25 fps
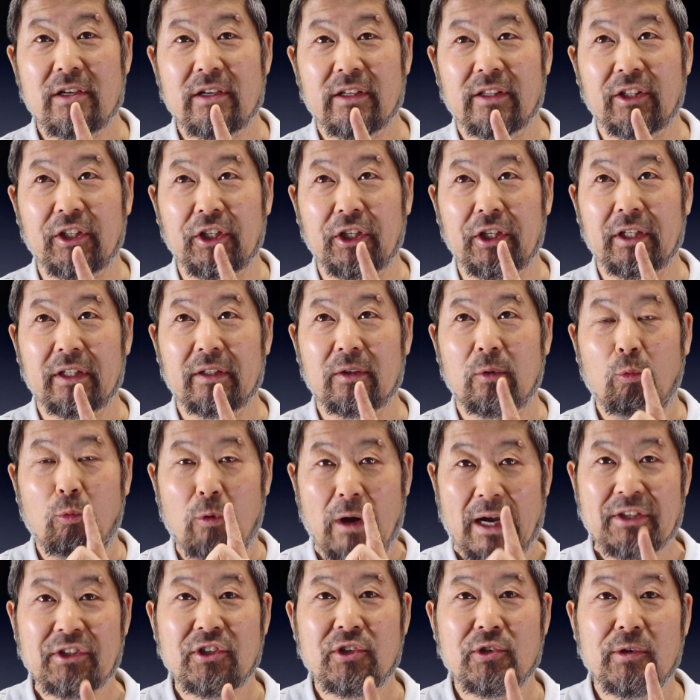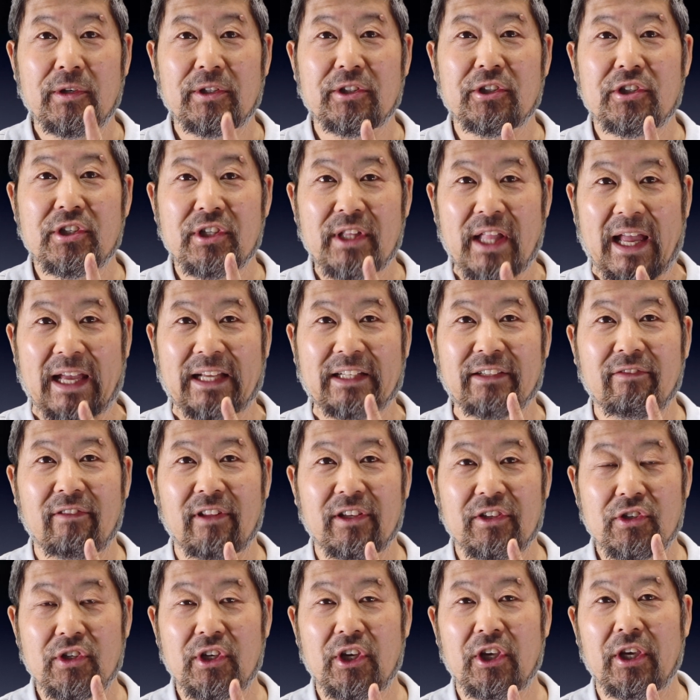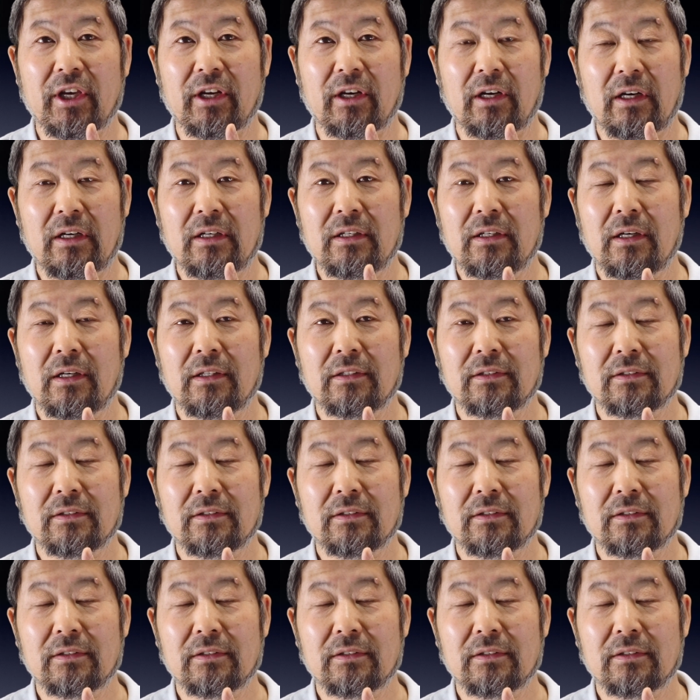The, once you understand this here,